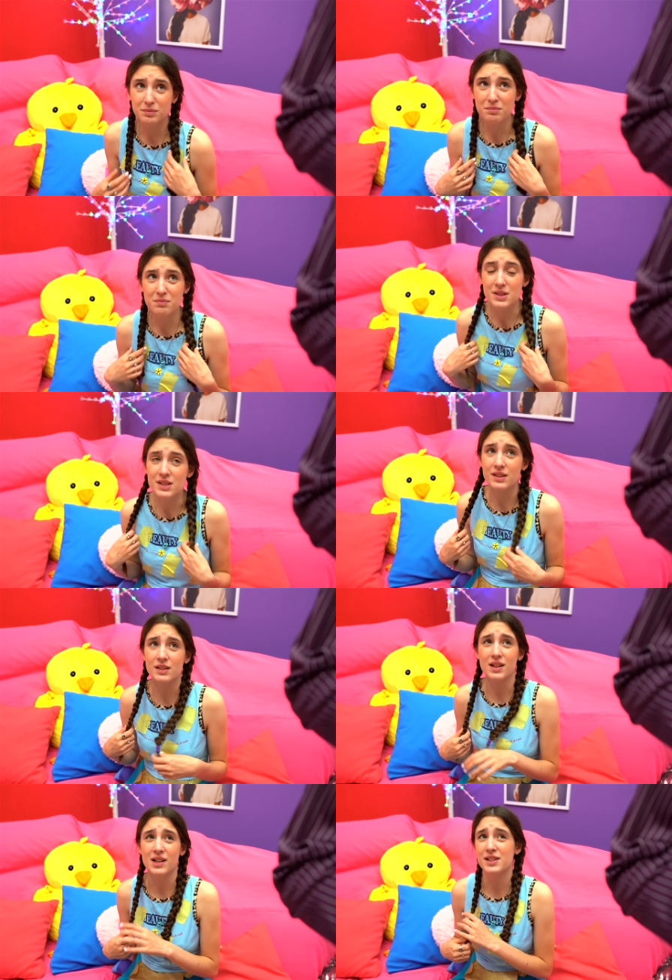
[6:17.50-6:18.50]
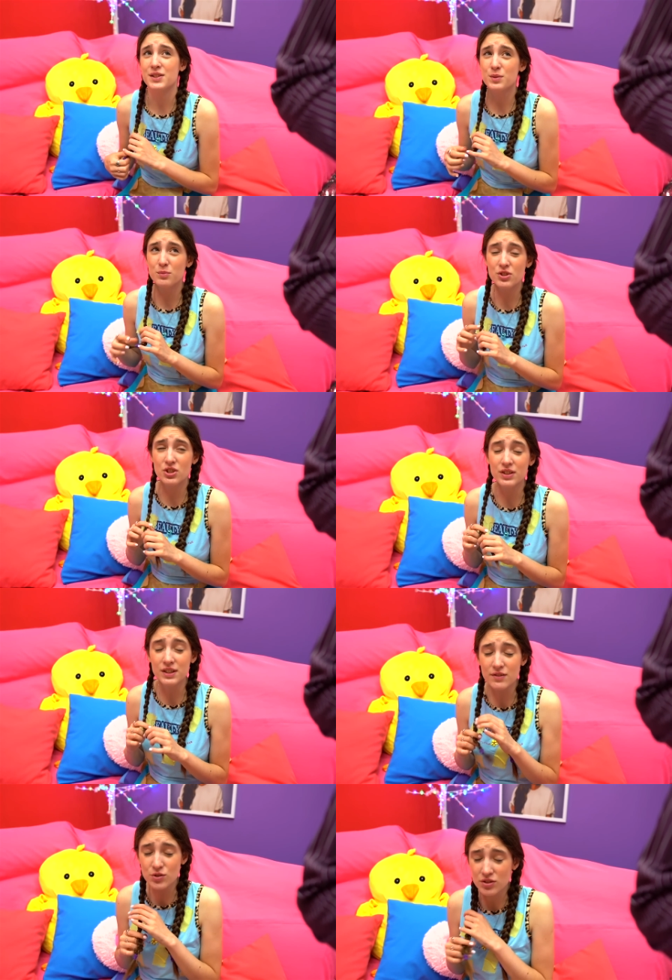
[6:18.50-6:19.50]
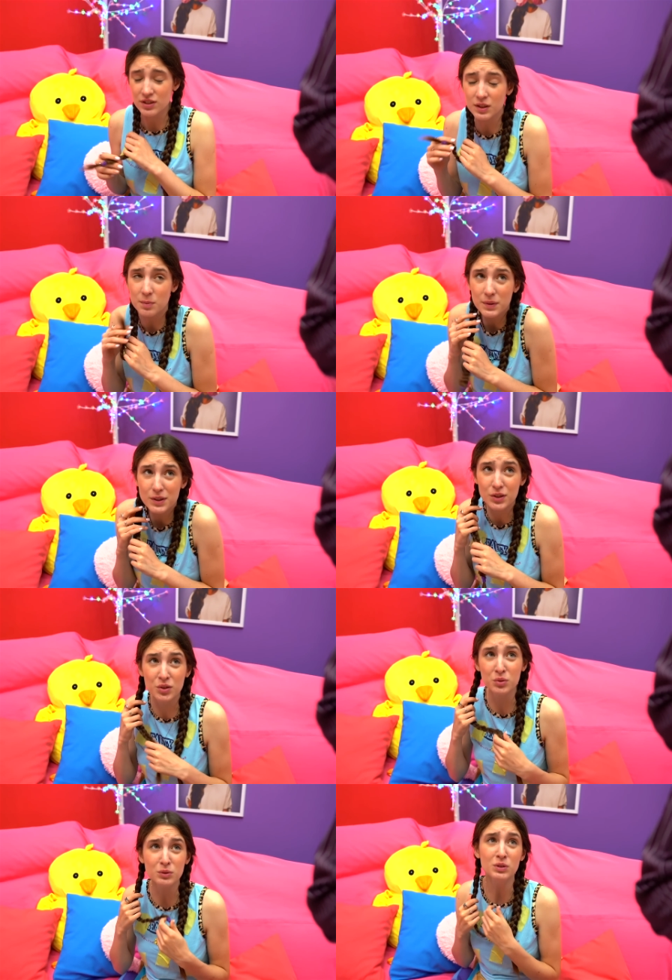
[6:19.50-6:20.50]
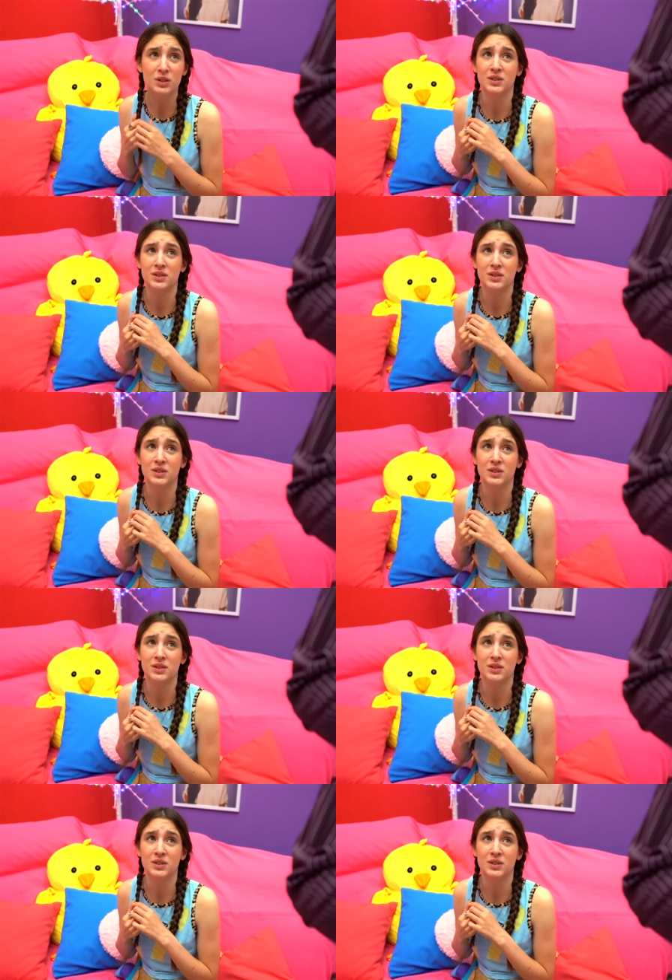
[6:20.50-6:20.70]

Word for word: Mr. Alex, why don't I just go?